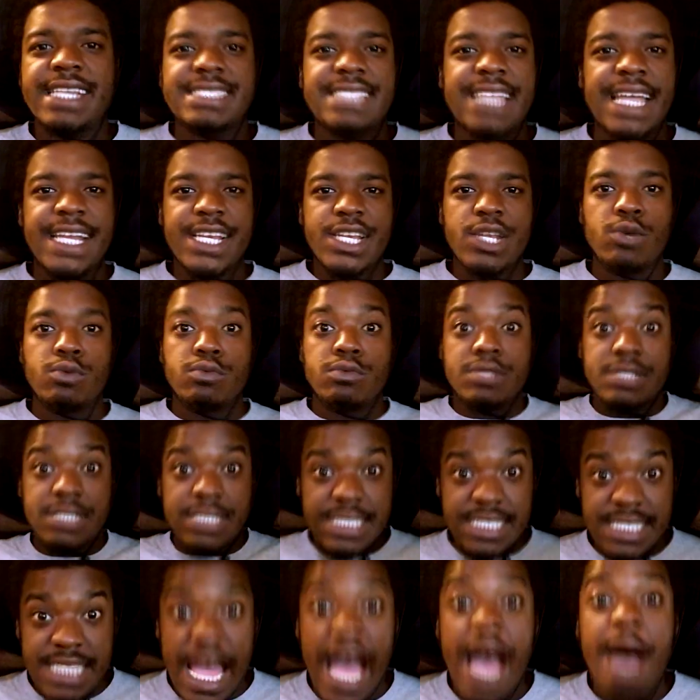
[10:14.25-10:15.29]
It's like, dude,
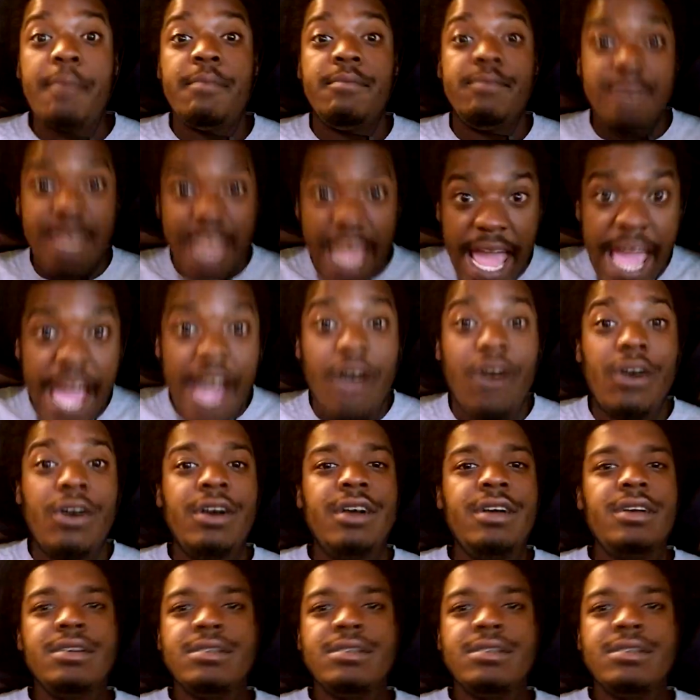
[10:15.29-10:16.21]
stop now.